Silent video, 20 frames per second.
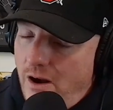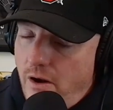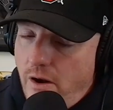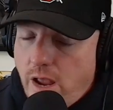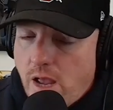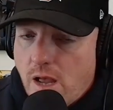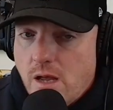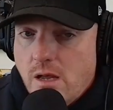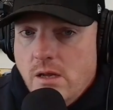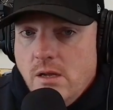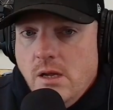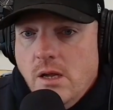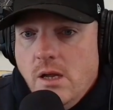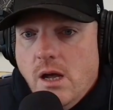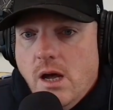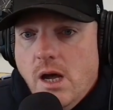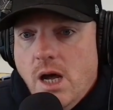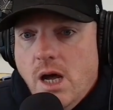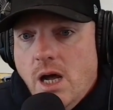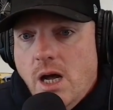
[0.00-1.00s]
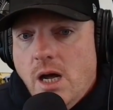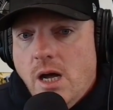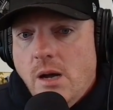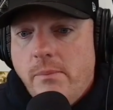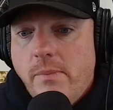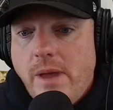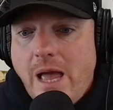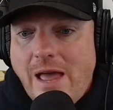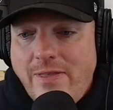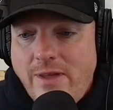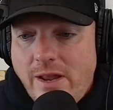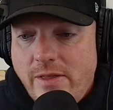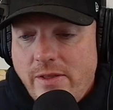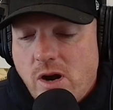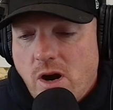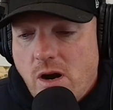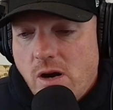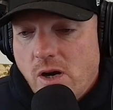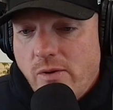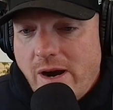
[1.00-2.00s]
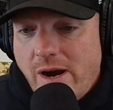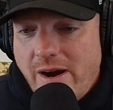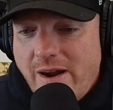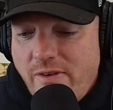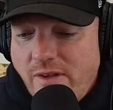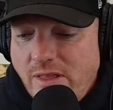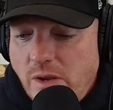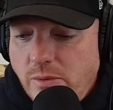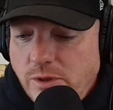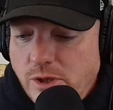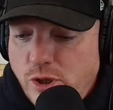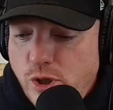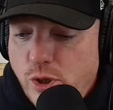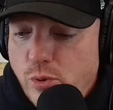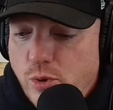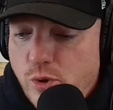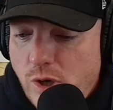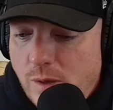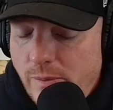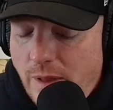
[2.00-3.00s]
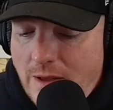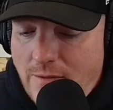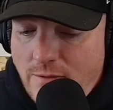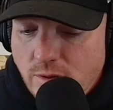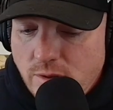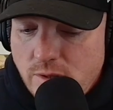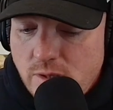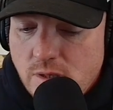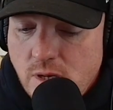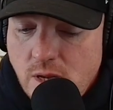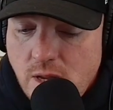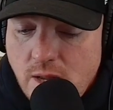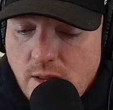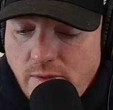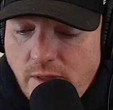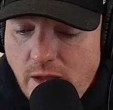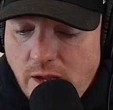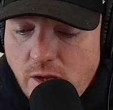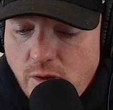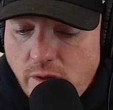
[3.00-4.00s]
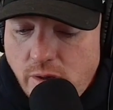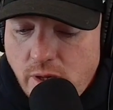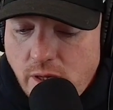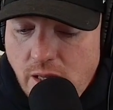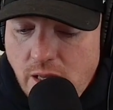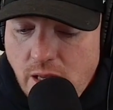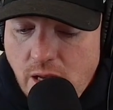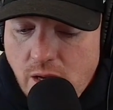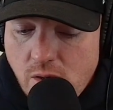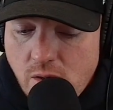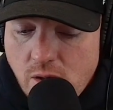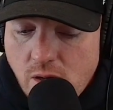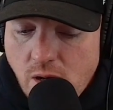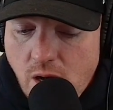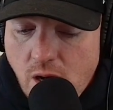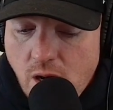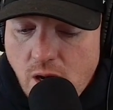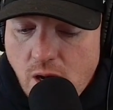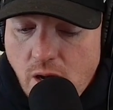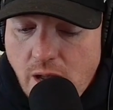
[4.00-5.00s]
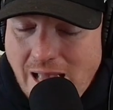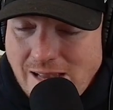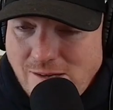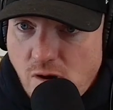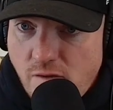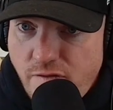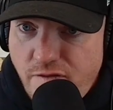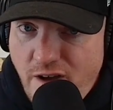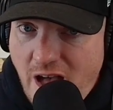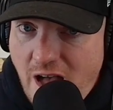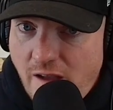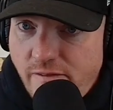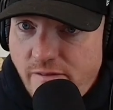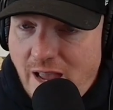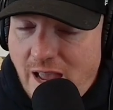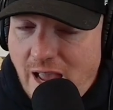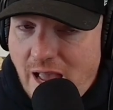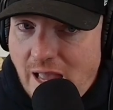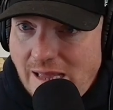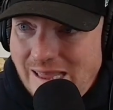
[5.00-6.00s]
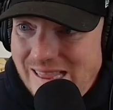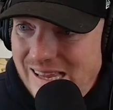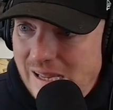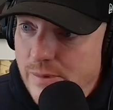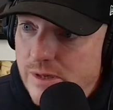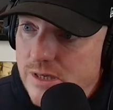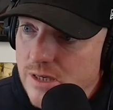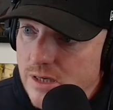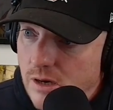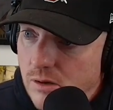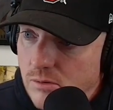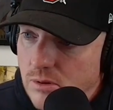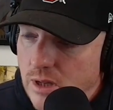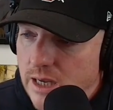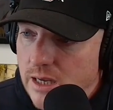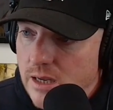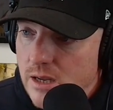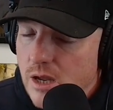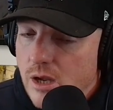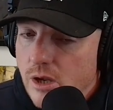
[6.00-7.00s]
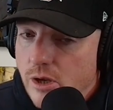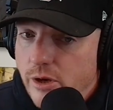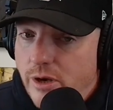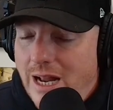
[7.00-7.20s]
area, um, and then in the cargo area, I think there was two trim levels that you could get, uh, S R five and limited only.